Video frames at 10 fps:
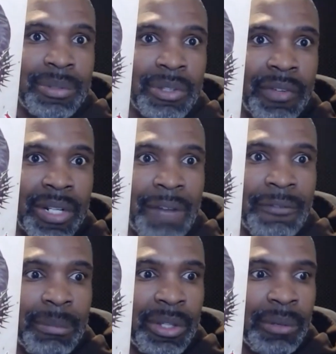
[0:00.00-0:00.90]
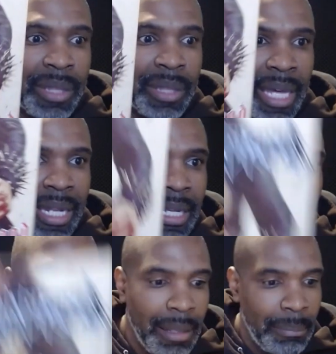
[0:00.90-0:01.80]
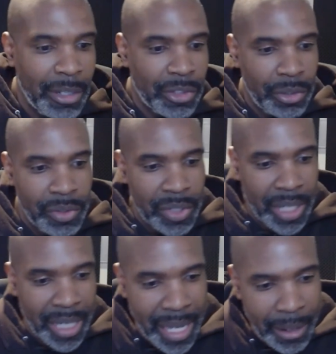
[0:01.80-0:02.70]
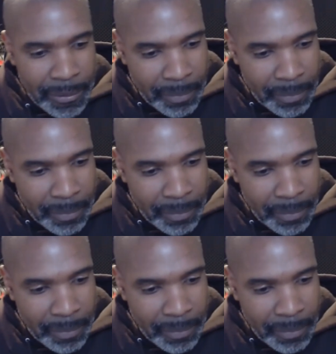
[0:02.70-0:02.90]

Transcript: So if you're not familiar with that, make sure you check out